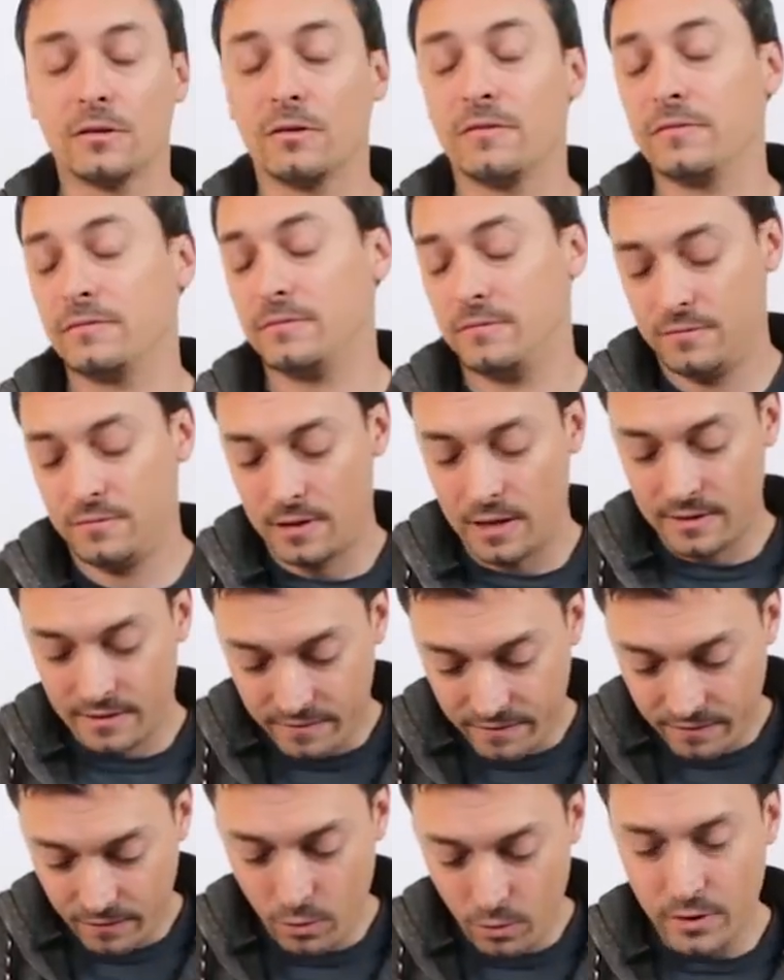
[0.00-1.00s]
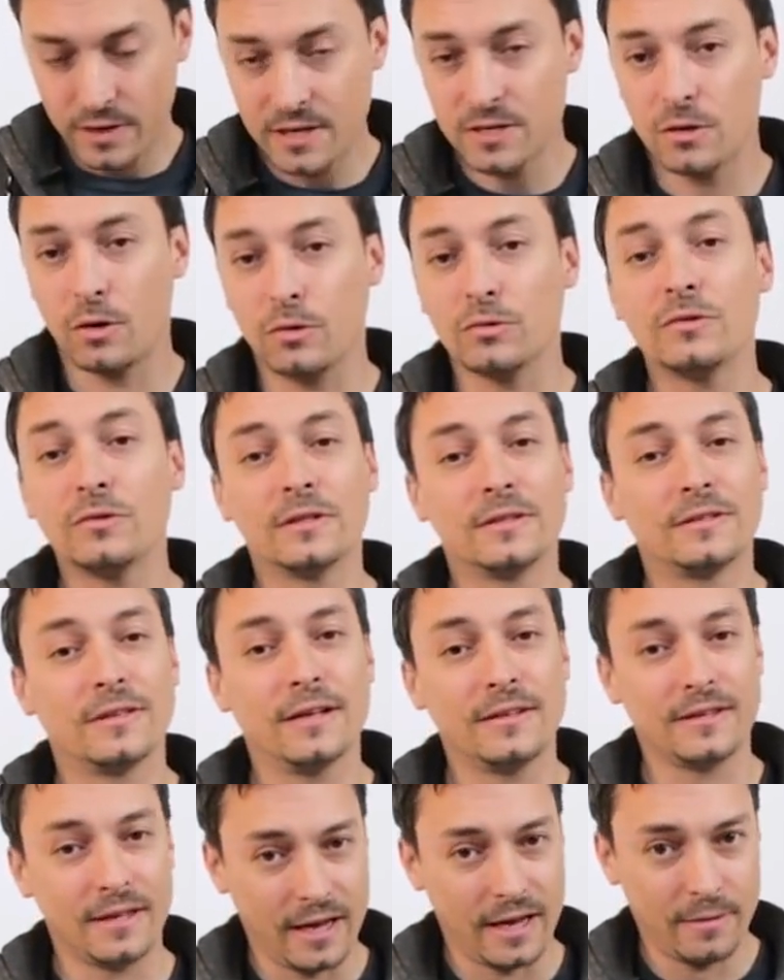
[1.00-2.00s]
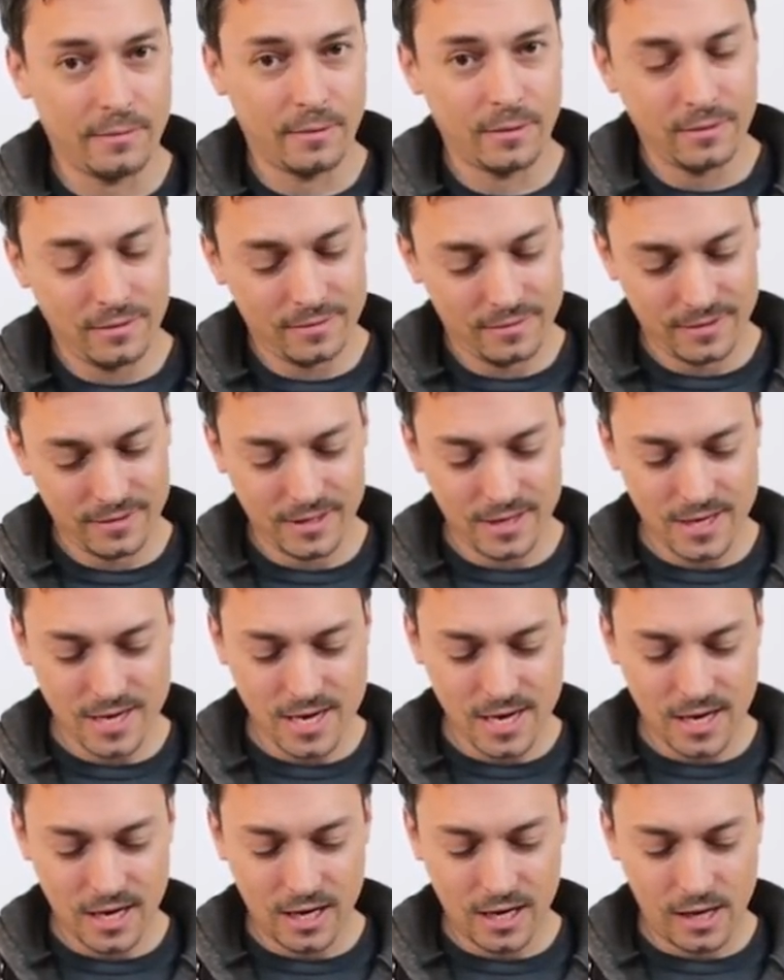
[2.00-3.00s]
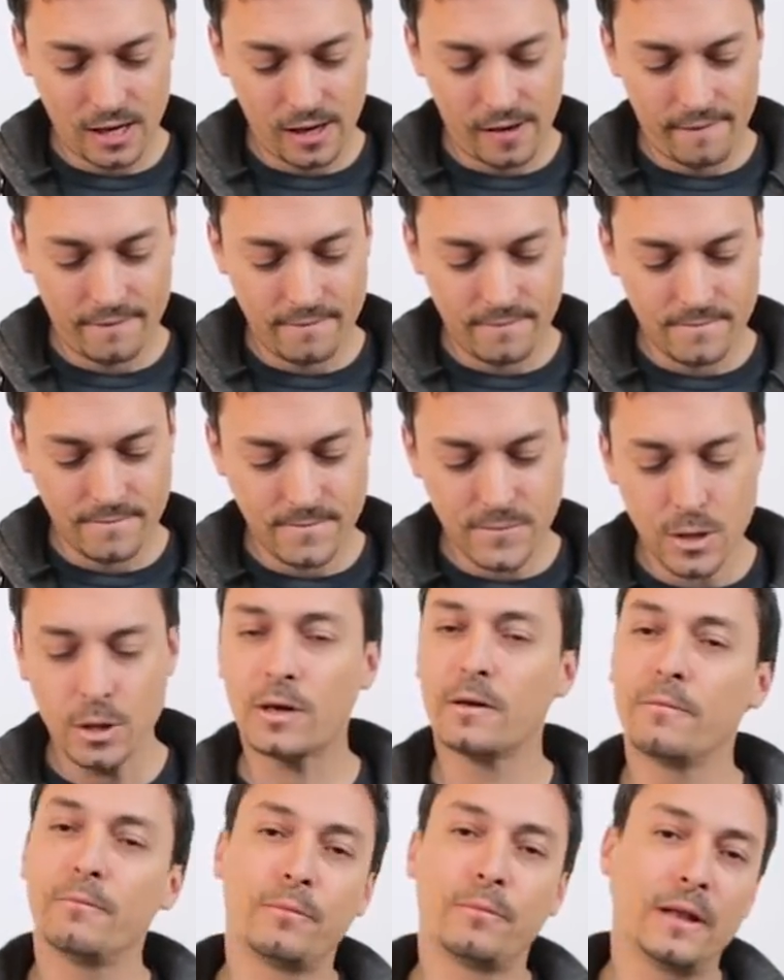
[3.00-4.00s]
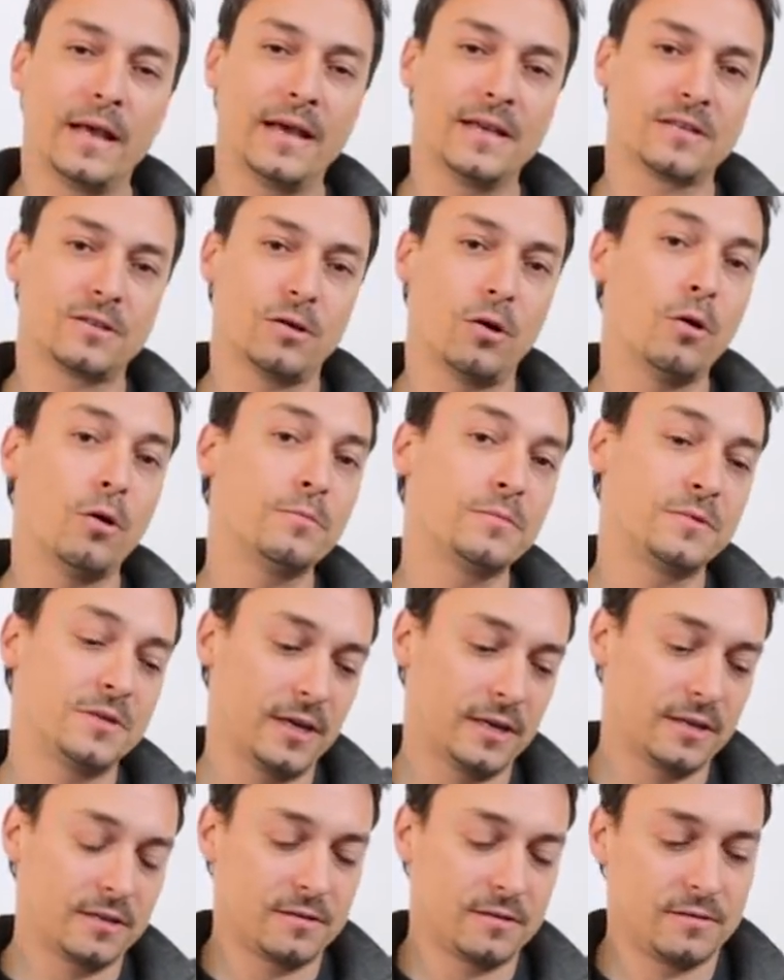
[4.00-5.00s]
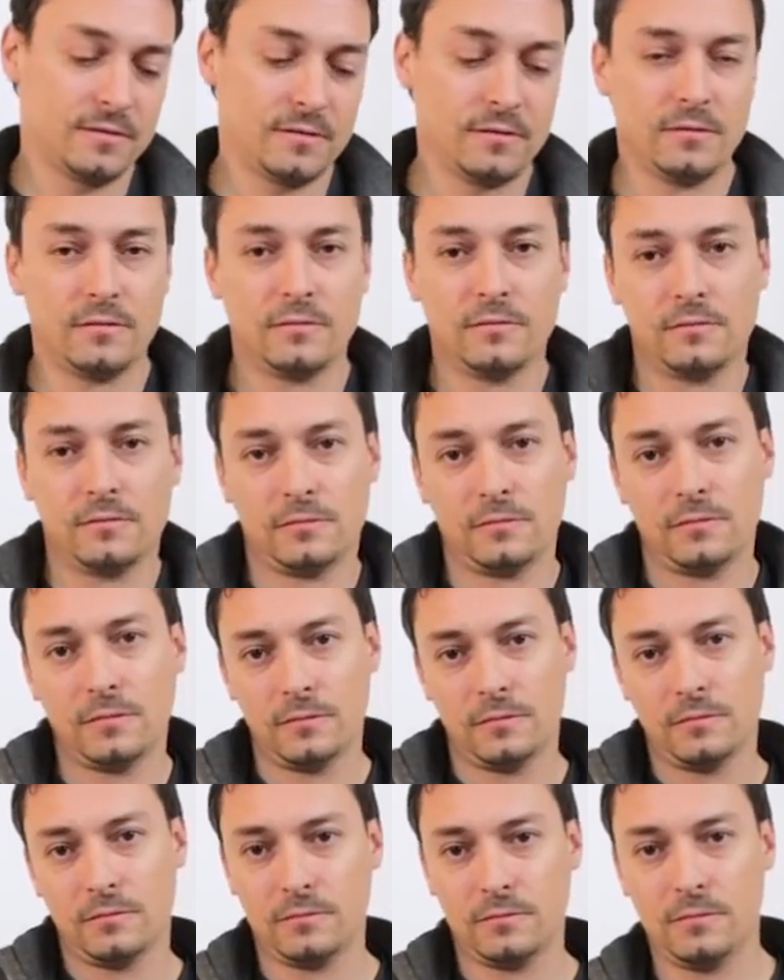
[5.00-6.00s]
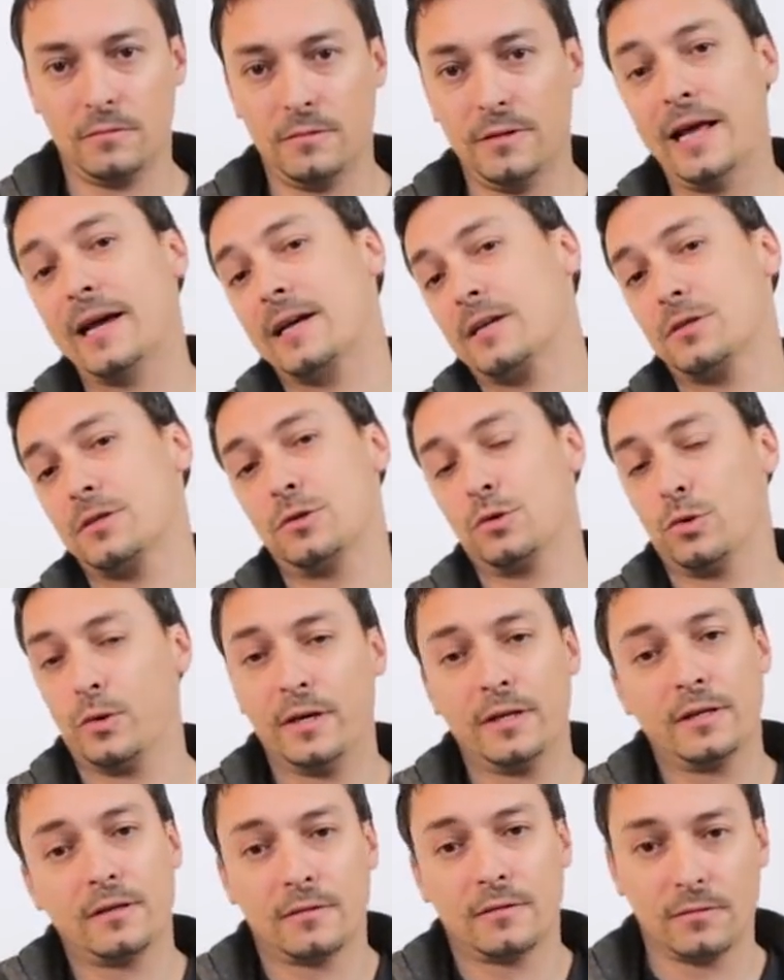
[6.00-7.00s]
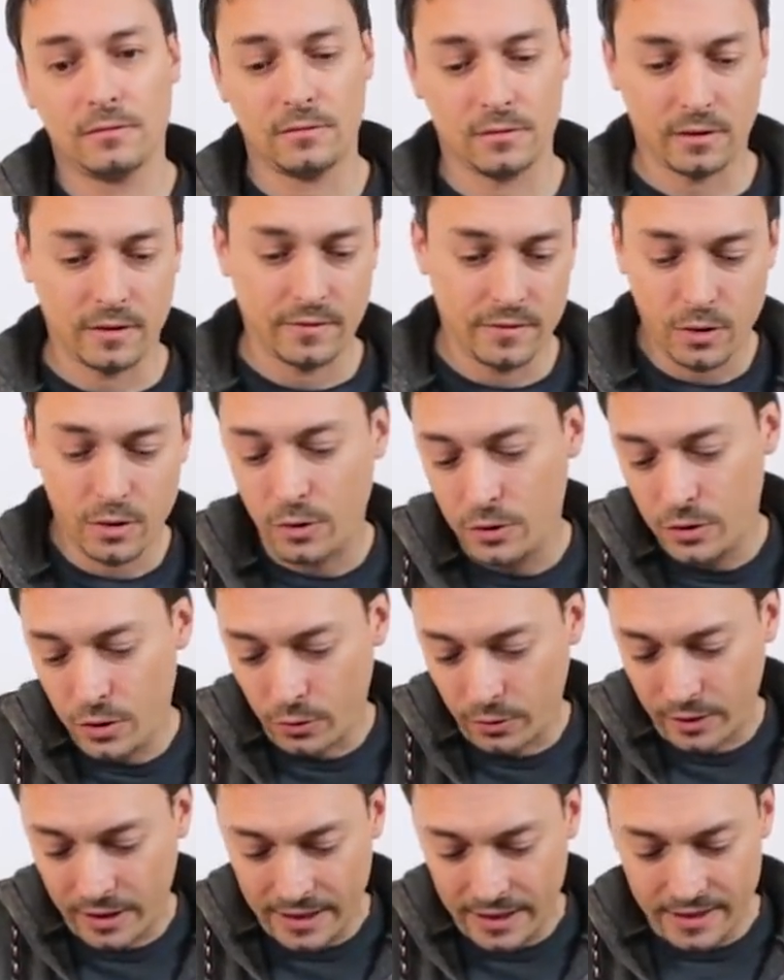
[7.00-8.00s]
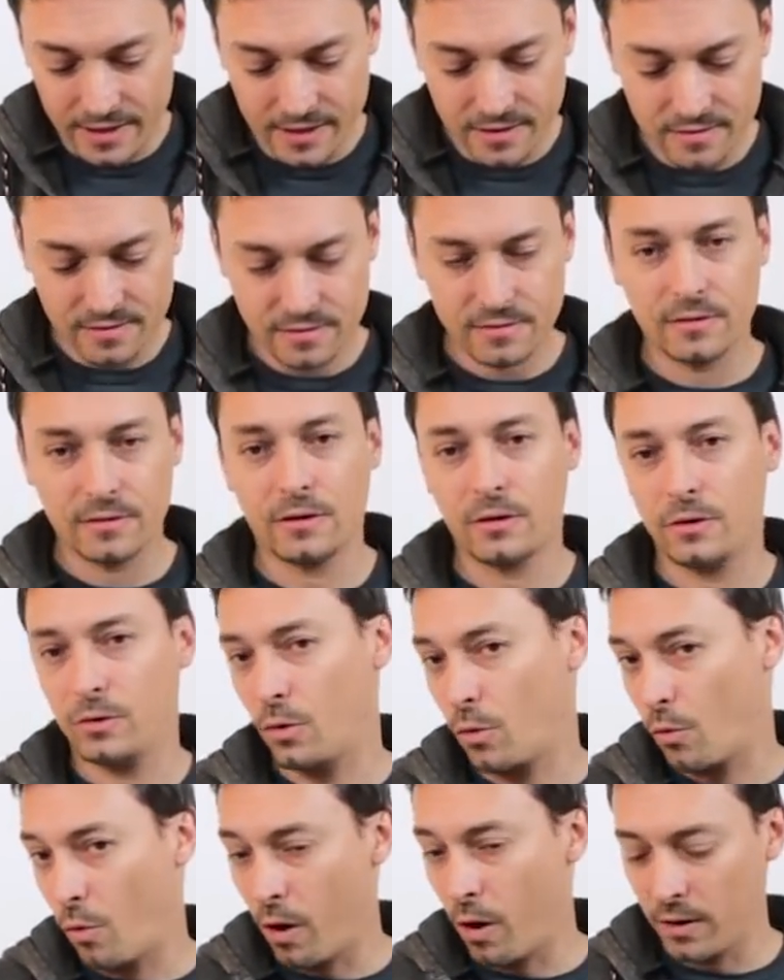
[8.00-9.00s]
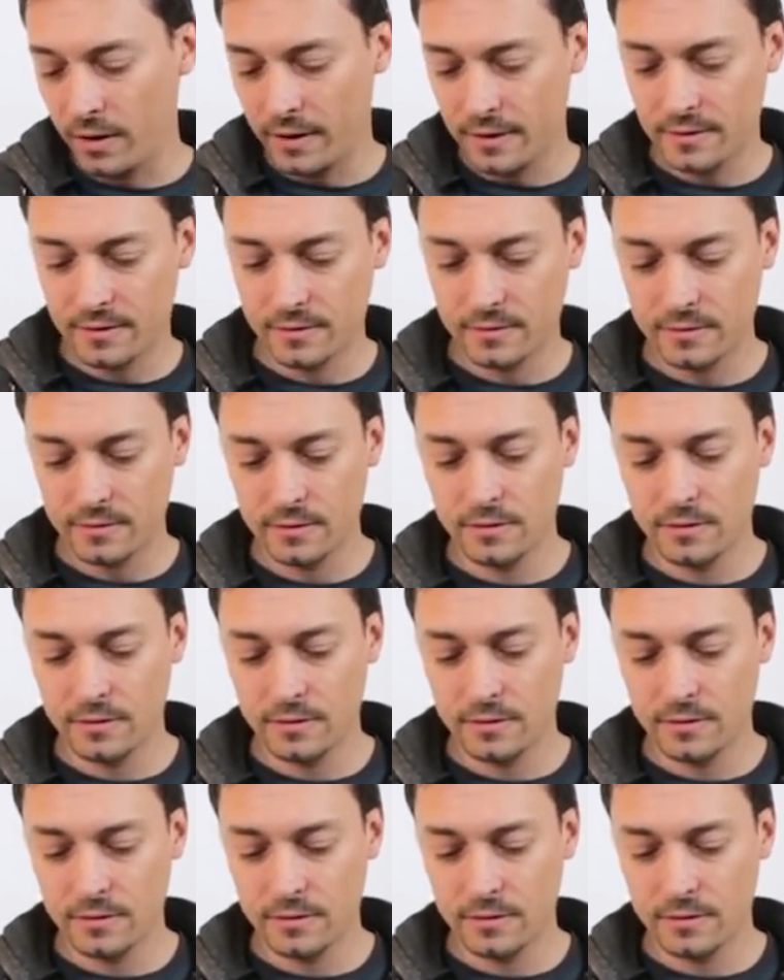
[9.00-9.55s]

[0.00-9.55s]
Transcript: of that the phone is on the table. You can place objects next to it, okay, your keys, your wallet,